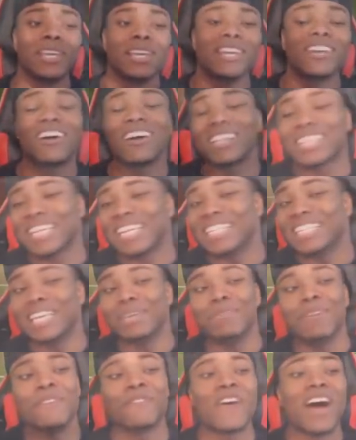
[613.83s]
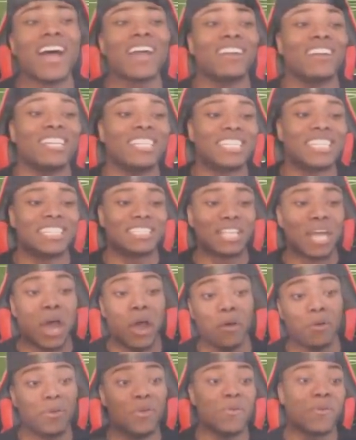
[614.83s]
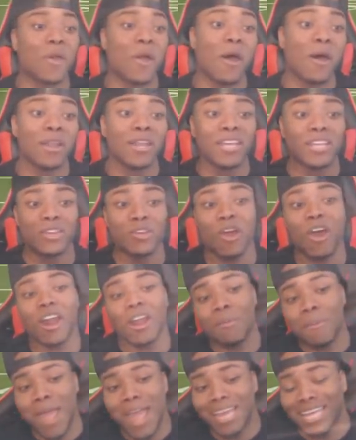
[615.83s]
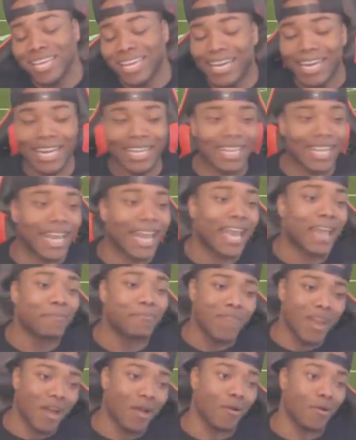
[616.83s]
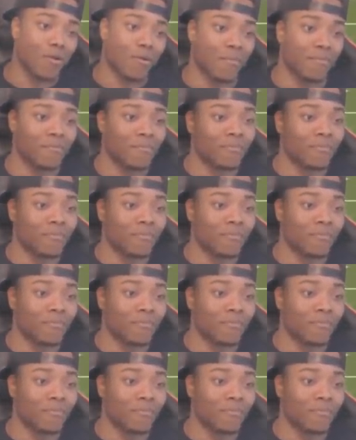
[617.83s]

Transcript: Y'all think DB fire is just the, oh, you call it, you automatically get at the game. No.